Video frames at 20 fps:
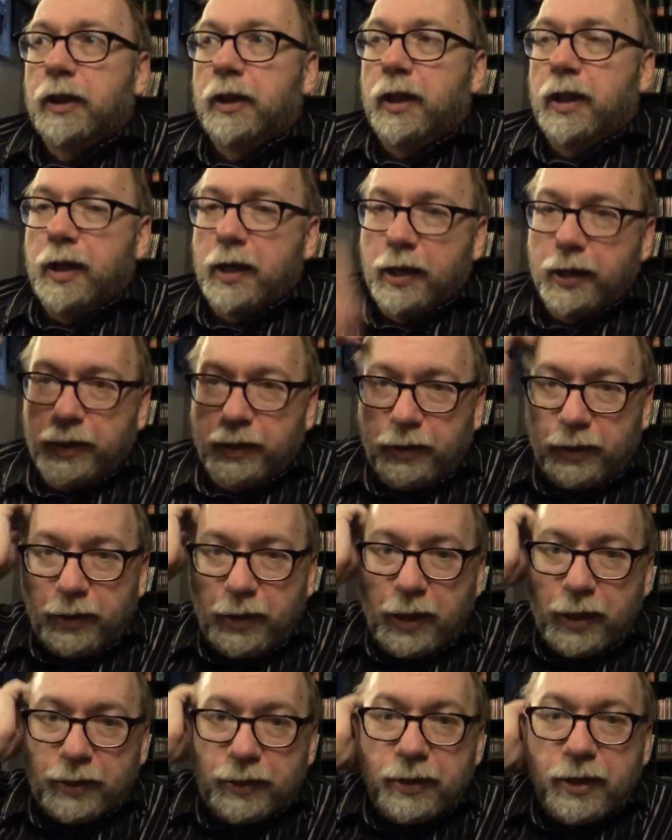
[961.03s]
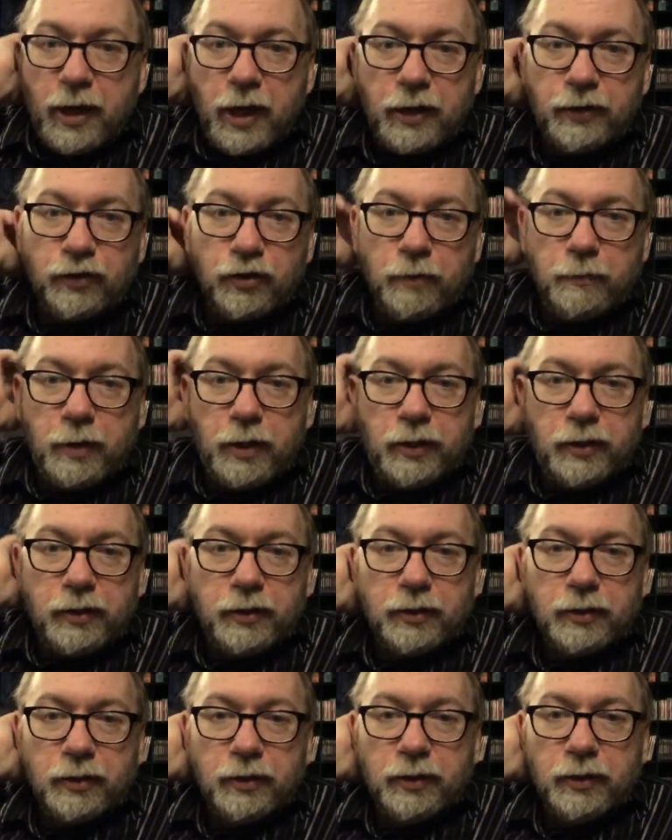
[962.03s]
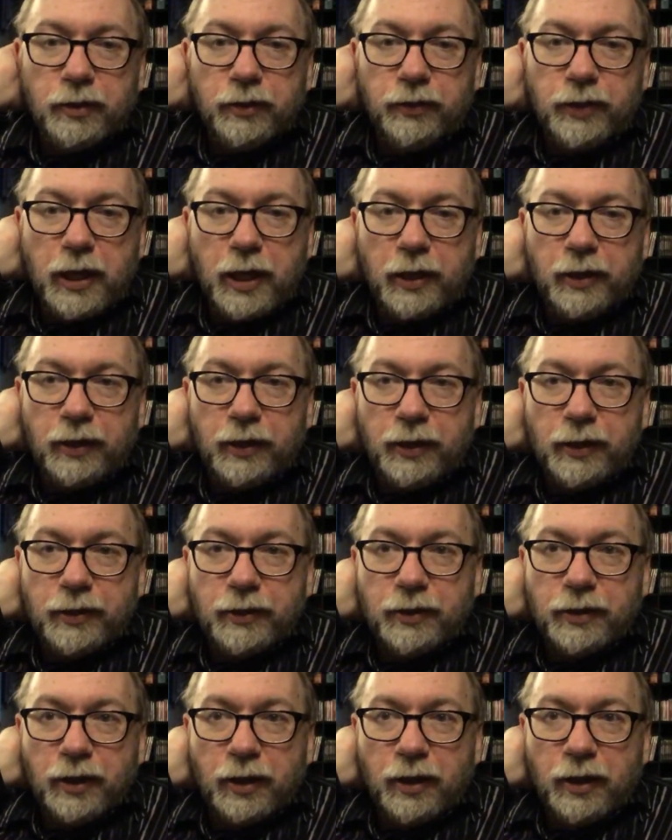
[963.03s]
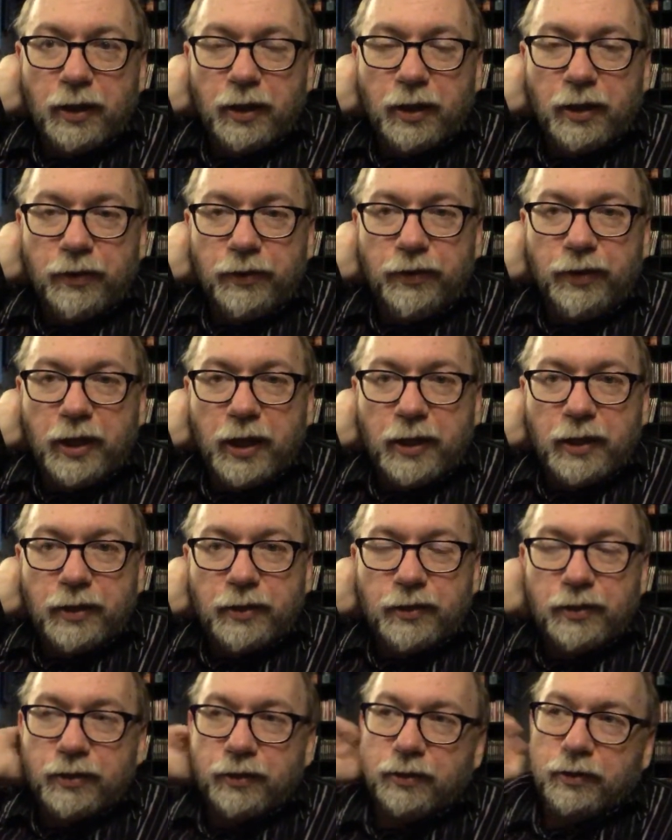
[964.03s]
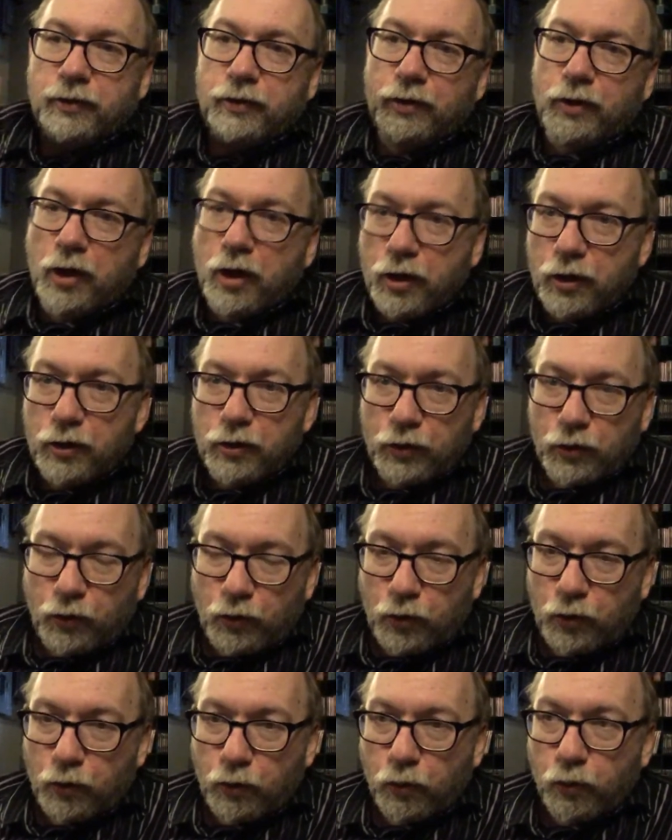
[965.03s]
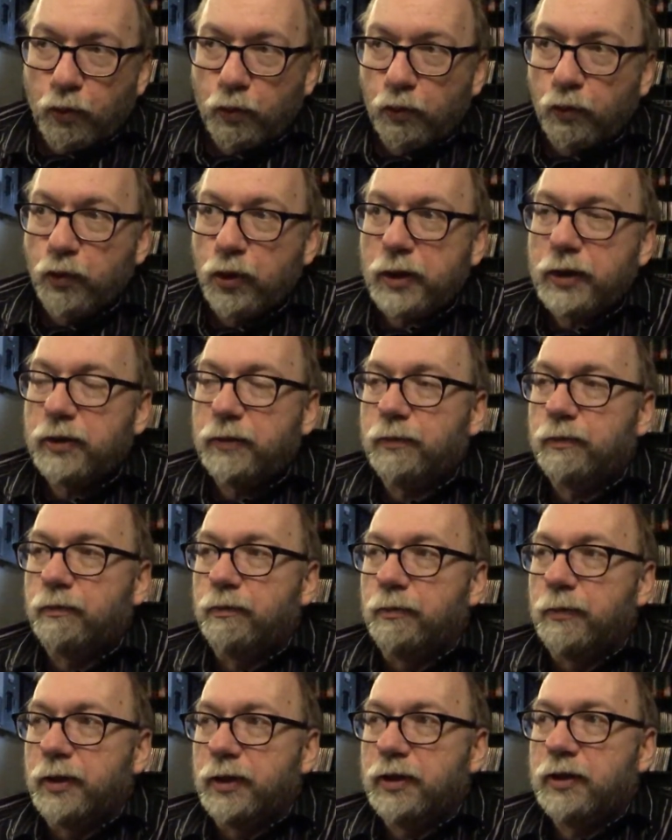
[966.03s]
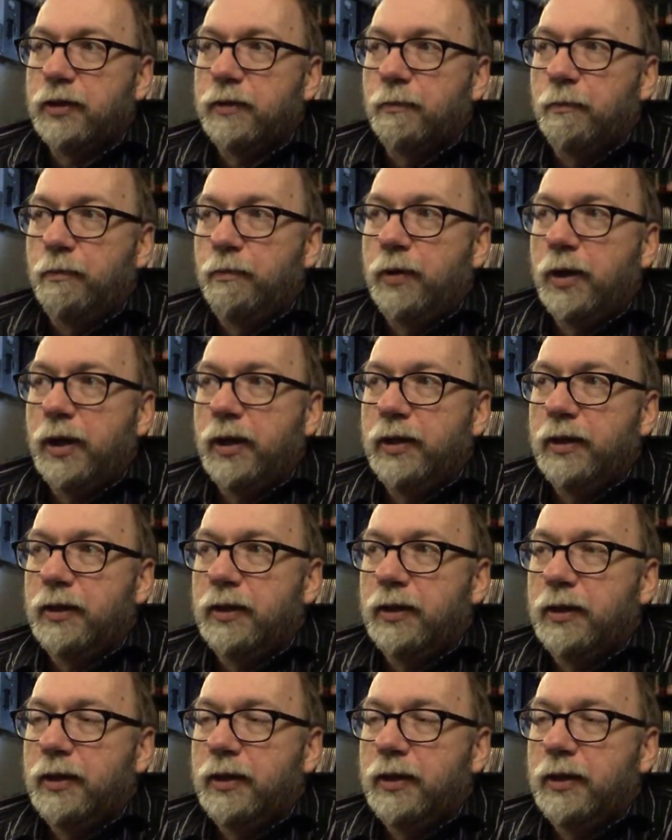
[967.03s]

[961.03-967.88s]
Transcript: and it's not so much that it's uh, that it's Christmas, but